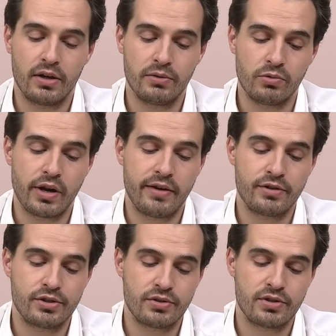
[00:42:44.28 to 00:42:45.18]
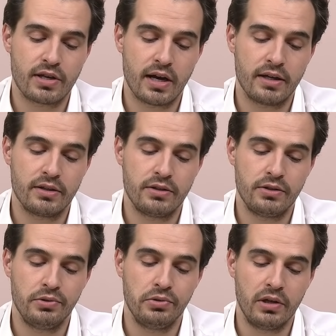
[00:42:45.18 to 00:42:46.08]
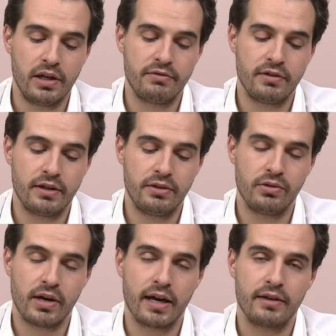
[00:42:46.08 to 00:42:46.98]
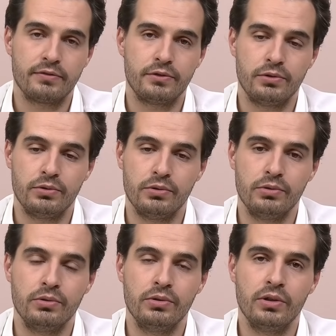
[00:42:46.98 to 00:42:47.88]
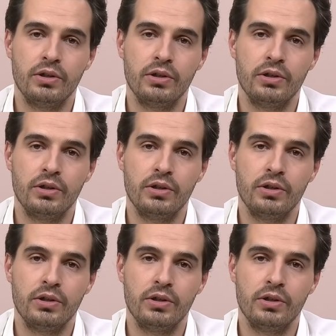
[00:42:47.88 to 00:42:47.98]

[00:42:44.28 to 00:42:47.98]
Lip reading: in whatever society you live in, you have to